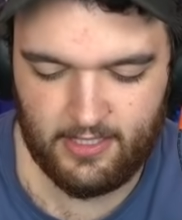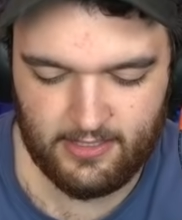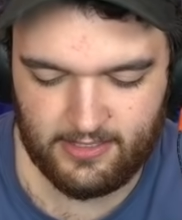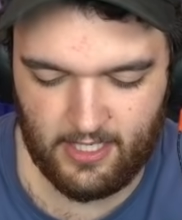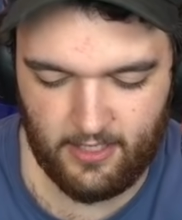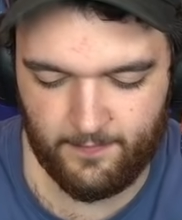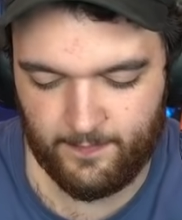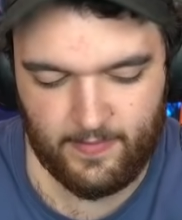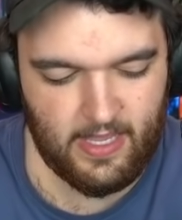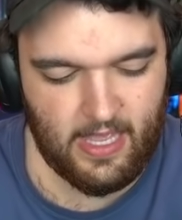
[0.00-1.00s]
So
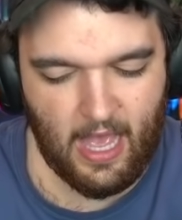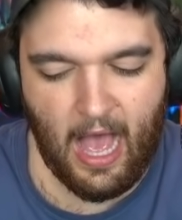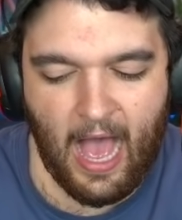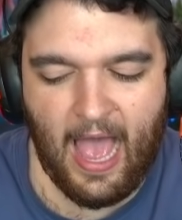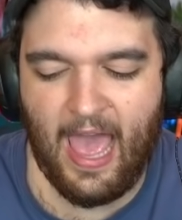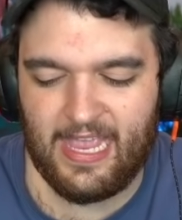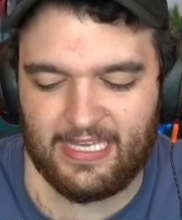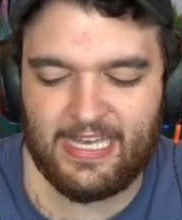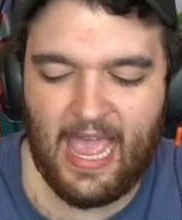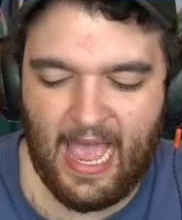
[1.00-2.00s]
I
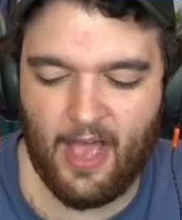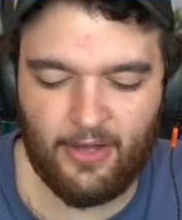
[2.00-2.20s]
now